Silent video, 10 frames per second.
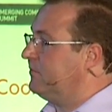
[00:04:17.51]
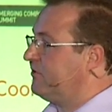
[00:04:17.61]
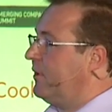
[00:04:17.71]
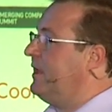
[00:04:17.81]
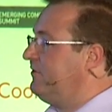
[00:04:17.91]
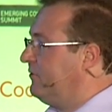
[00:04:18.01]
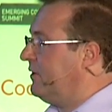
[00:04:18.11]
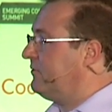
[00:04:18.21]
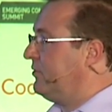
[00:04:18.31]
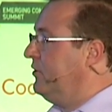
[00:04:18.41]
So each of
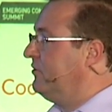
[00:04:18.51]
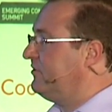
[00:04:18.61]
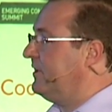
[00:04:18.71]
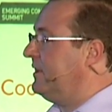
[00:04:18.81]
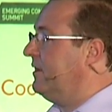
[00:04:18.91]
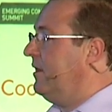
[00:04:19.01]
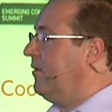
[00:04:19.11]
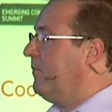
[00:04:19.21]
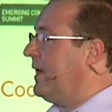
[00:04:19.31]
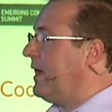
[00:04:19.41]
those 30
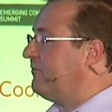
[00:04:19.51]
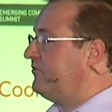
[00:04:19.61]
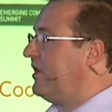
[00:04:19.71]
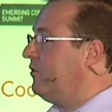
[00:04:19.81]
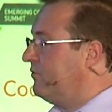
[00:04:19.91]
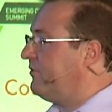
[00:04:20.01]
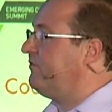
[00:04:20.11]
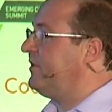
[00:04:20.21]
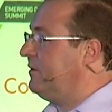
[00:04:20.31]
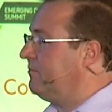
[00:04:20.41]
may have 10 or
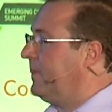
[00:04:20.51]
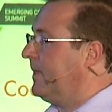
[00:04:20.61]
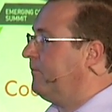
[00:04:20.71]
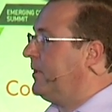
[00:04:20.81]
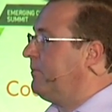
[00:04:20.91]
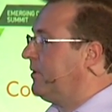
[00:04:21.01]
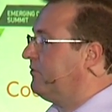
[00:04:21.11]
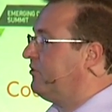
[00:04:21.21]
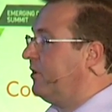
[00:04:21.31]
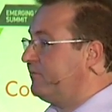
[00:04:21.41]
15 people on
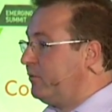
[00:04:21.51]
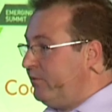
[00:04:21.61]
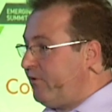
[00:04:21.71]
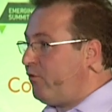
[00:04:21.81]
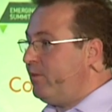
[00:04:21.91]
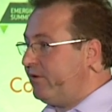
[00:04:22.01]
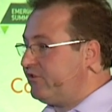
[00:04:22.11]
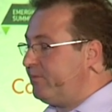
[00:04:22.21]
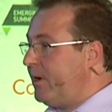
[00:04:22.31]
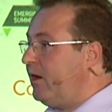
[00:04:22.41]
top. So we're very much
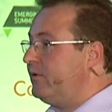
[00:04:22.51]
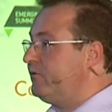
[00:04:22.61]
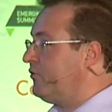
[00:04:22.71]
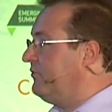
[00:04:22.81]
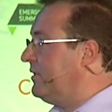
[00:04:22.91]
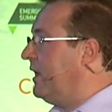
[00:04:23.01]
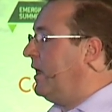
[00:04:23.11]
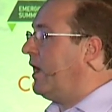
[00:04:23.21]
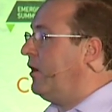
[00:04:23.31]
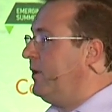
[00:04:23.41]
a partner-driven
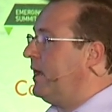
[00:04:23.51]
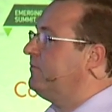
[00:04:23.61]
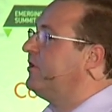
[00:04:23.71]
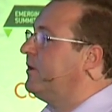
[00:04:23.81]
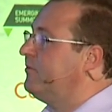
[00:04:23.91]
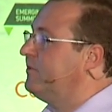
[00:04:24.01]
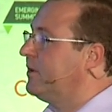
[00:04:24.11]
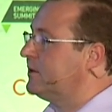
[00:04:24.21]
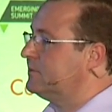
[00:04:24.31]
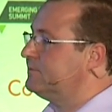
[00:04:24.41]
OEM type of
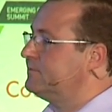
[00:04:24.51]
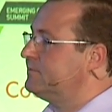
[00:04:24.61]
model.